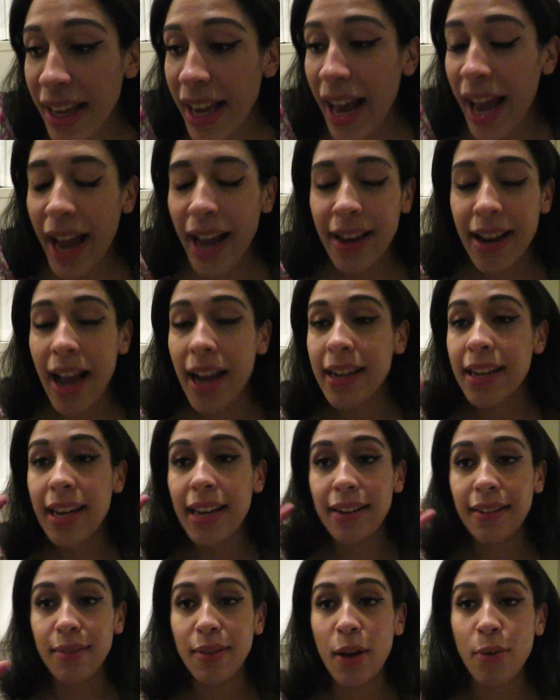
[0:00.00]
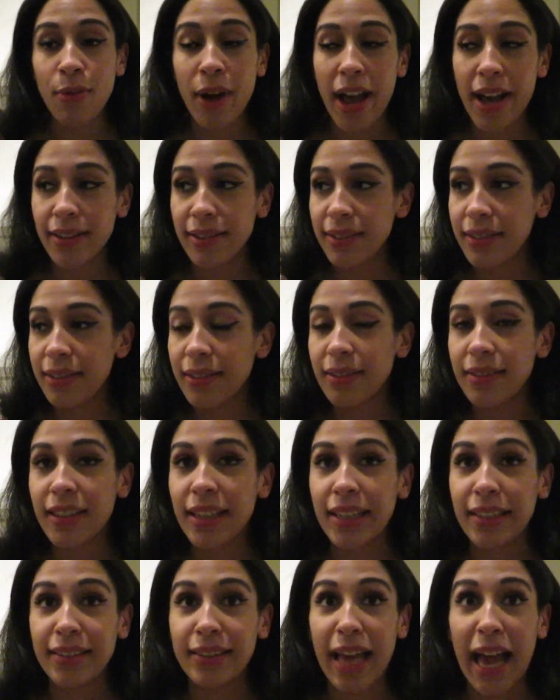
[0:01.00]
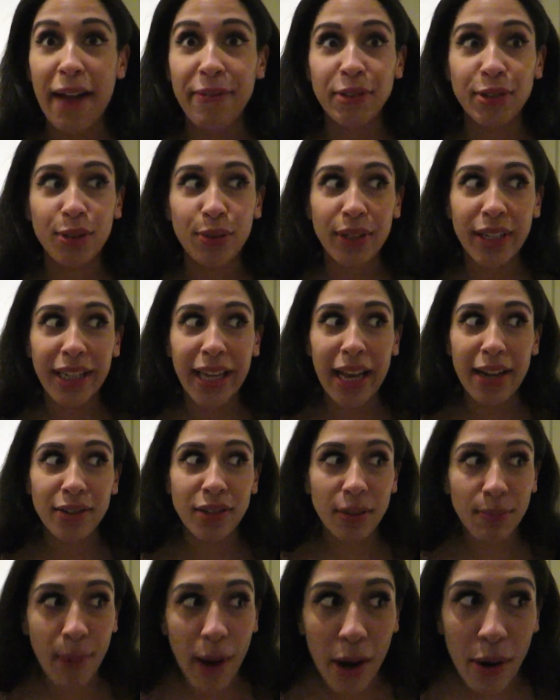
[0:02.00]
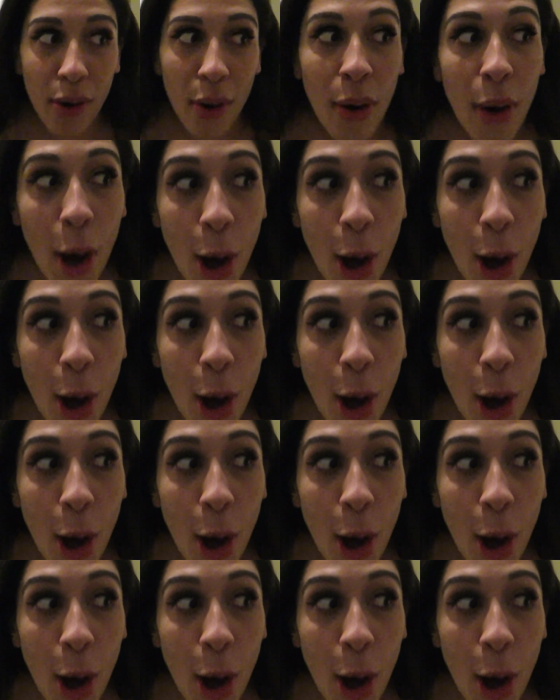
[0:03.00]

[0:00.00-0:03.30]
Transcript: I need a rest because I have to do it again tomorrow.